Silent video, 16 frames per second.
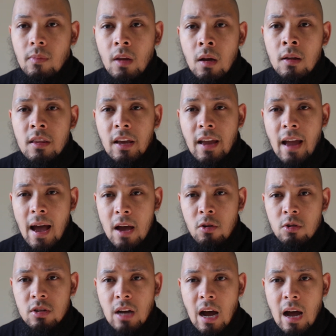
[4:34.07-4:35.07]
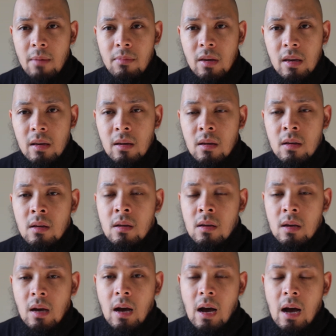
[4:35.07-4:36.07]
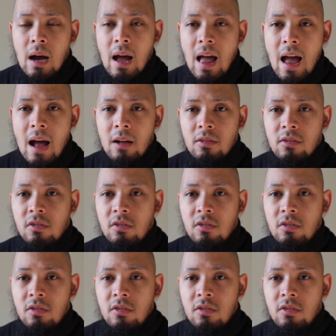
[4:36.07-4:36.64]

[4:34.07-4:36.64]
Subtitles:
the guy who taught me how